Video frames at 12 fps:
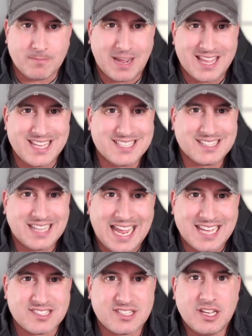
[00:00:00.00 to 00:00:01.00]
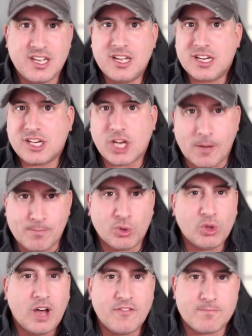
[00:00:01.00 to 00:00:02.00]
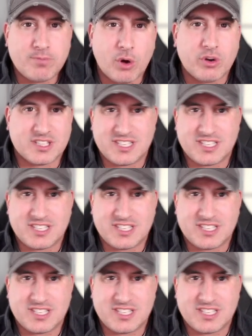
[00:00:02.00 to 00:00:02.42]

by these last couple of opponents.